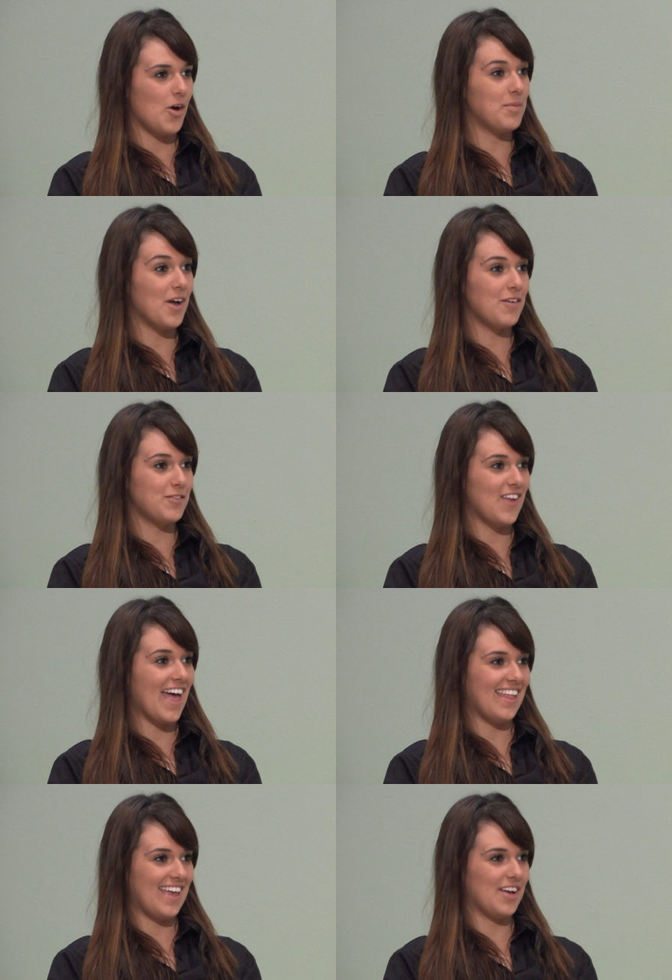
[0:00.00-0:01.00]
On behalf of
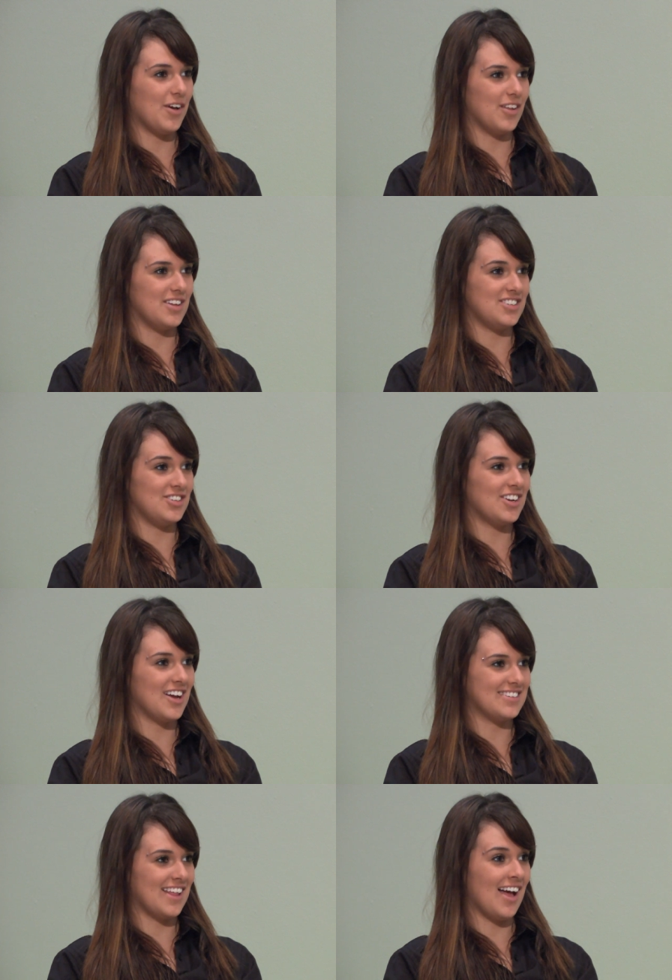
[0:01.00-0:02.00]
Callaghan College and
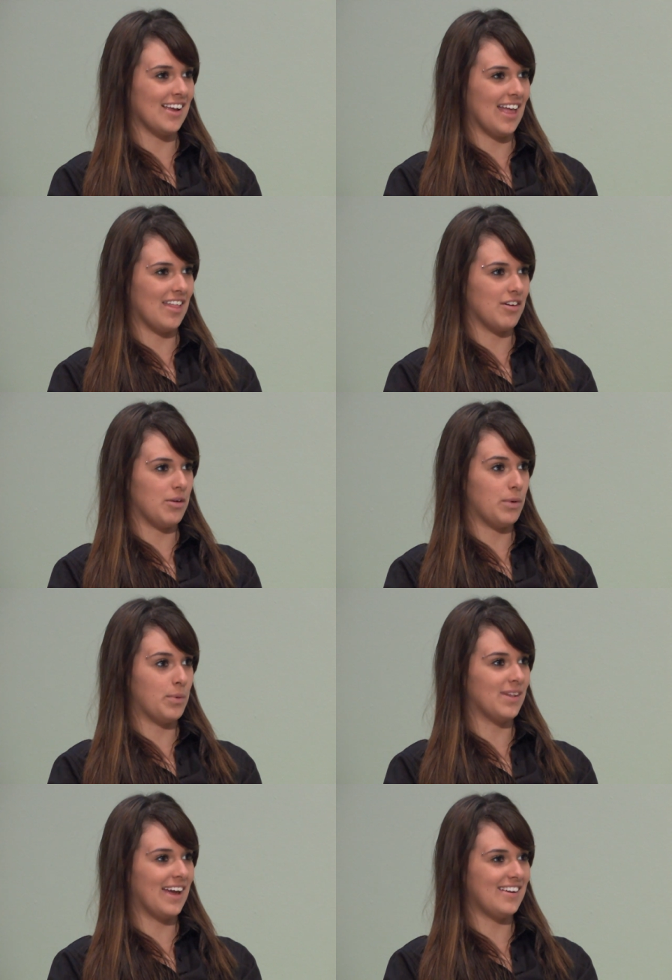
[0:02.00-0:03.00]
Newcastle Art Gallery, we
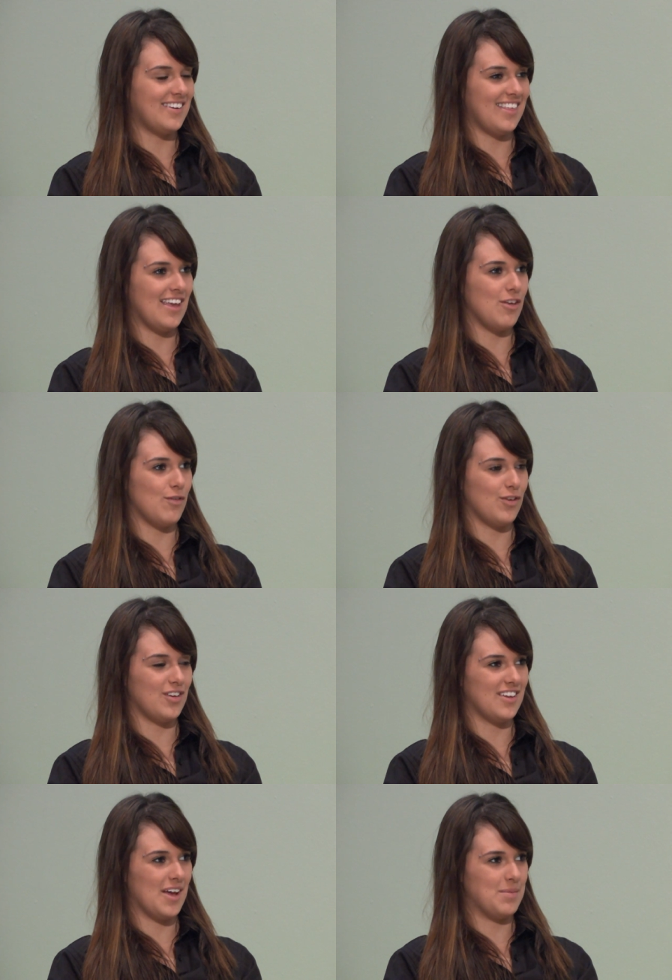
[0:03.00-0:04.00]
would like to thank you for
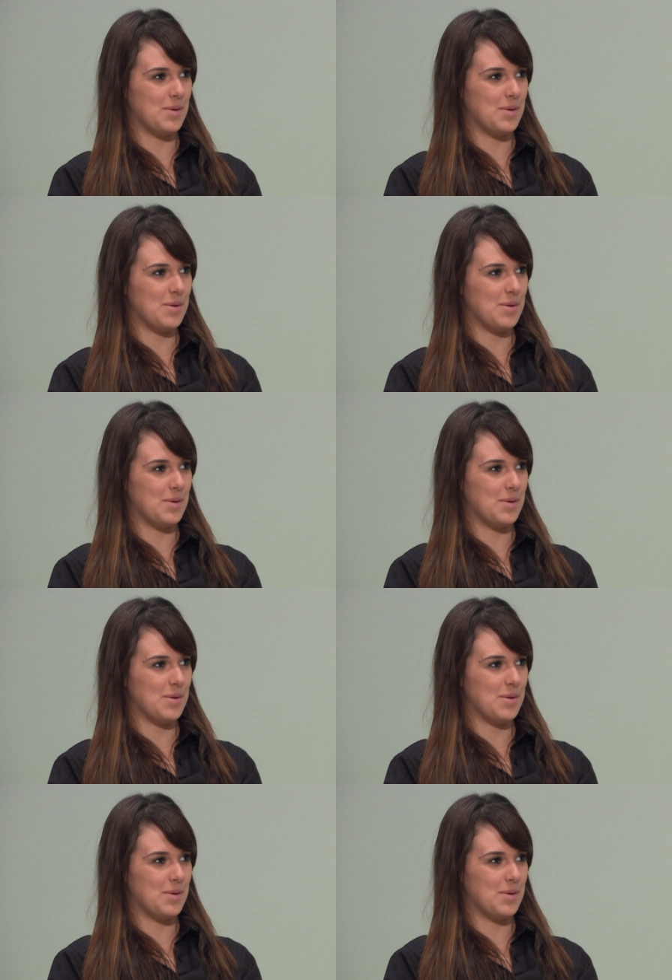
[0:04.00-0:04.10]
your time.